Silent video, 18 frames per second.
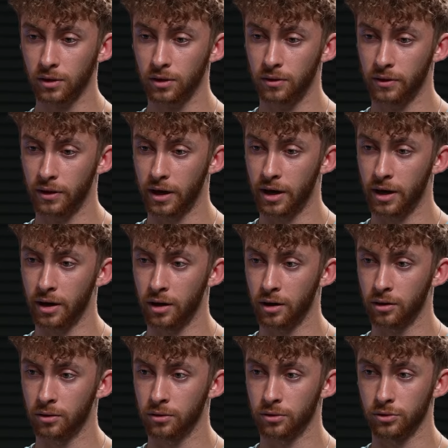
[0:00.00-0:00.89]
And
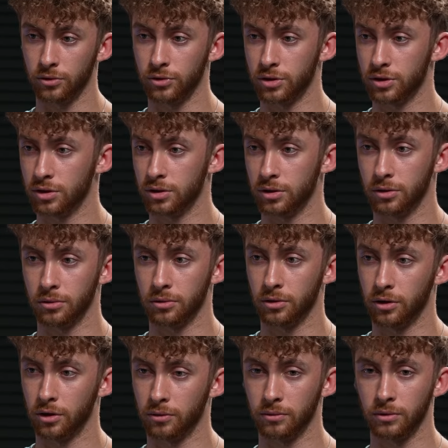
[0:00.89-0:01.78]
then you see,
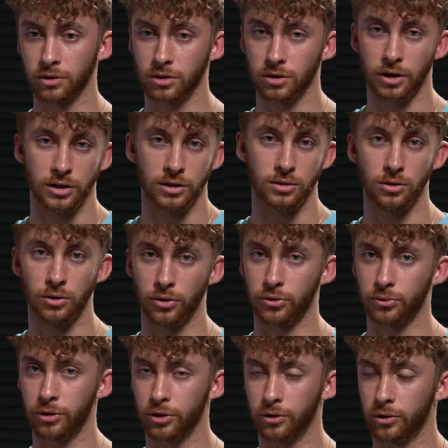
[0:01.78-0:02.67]
it's a nice little
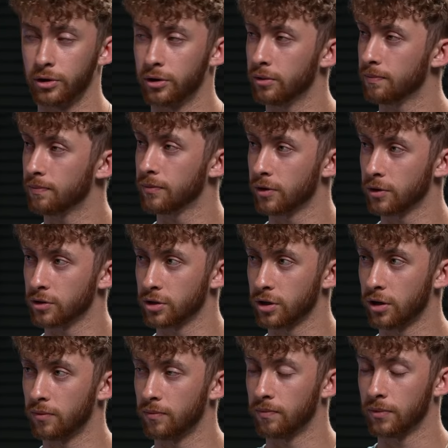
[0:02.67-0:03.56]
3-unit or
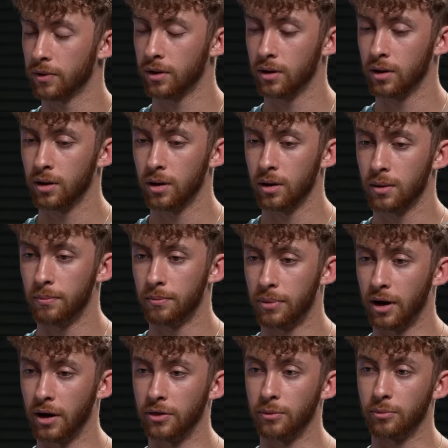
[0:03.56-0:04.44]
so,
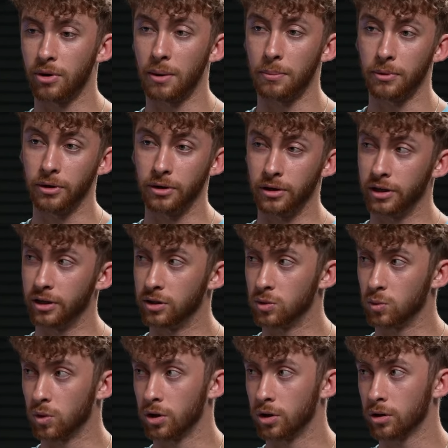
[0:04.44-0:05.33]
but the property
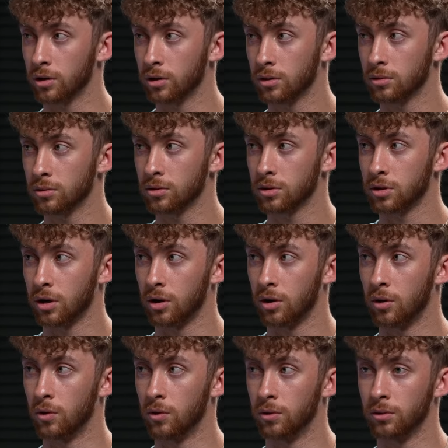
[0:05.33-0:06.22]
needs work.
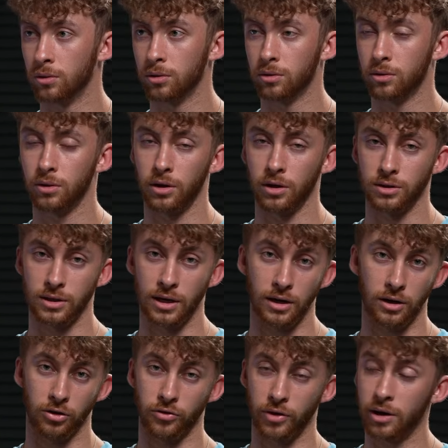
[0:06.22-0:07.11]
So it's
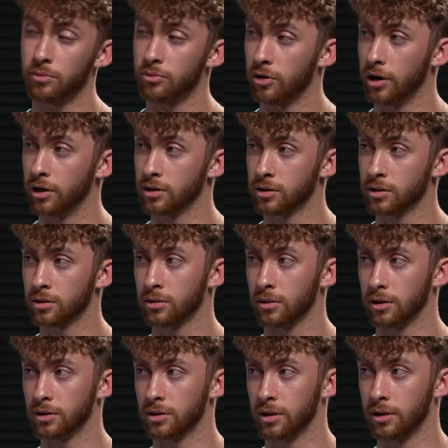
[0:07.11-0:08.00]
at a great price.
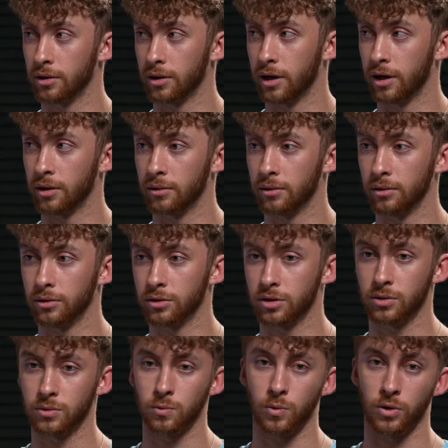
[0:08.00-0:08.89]
Let's say that
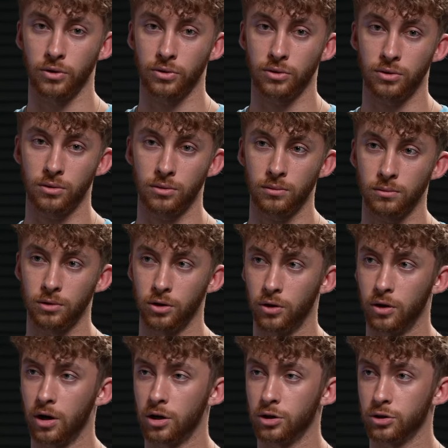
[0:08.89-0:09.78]
it's worth,
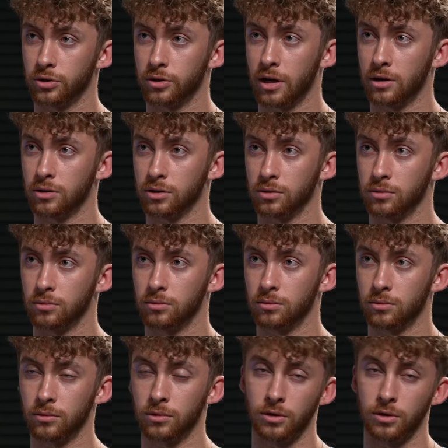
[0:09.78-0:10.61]
$100,000.